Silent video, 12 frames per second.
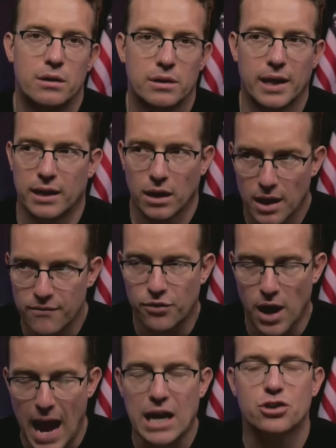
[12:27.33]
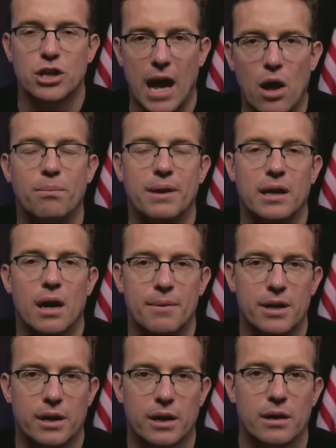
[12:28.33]
Like, and for actually helping
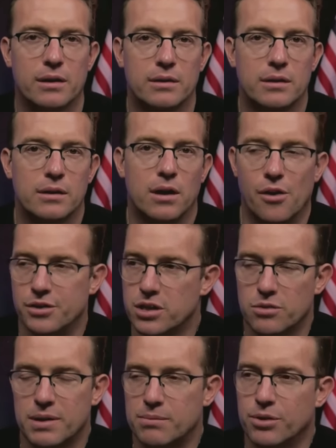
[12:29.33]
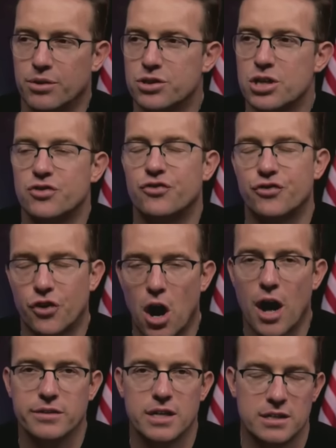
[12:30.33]
America. All these other people, they're such
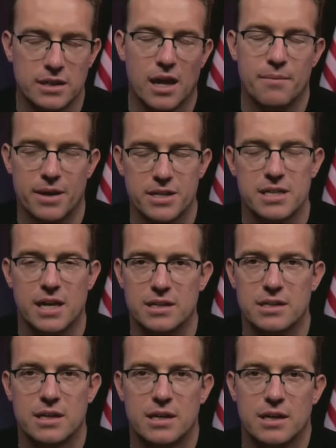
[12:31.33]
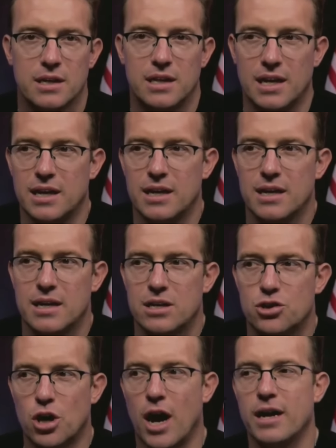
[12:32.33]
frauds. As Elon Musk says, they
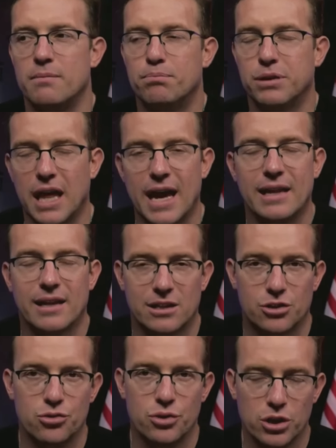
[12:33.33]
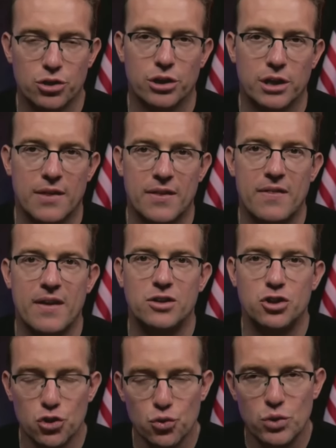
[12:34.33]
try and play like they're doing good, and then they
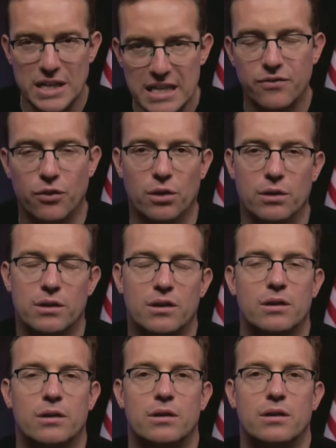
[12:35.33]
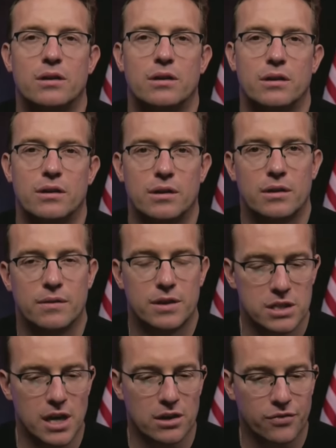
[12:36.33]
do evil.
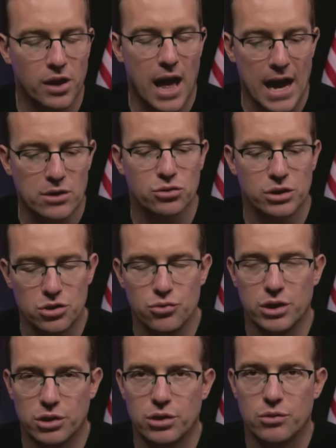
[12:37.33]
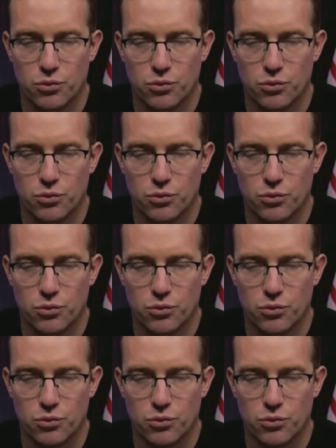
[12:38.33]
This is Dr. Phil actually doing good.